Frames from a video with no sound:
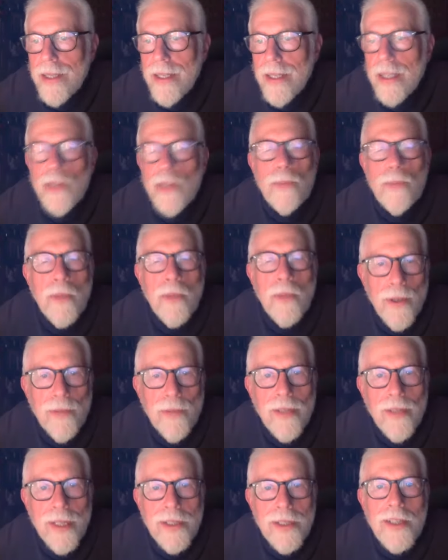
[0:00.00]
his
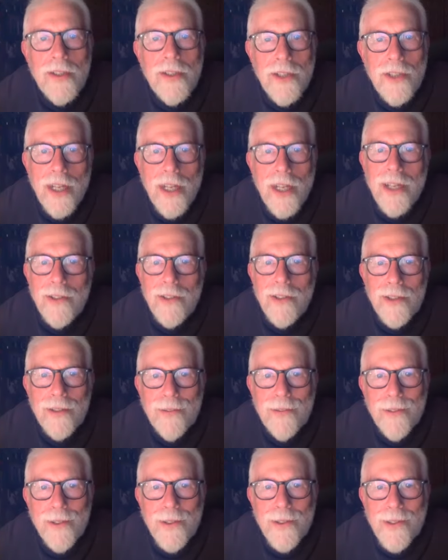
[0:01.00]
Minerval initiation
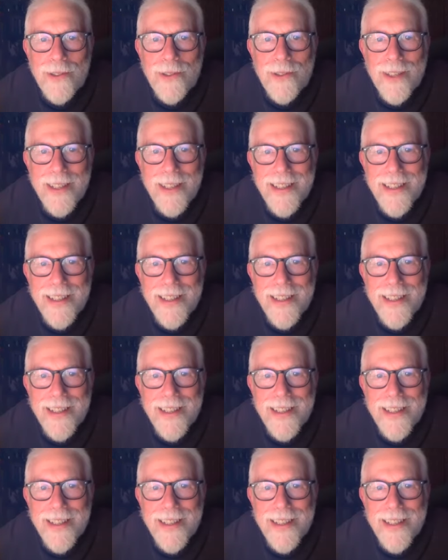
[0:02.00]
for his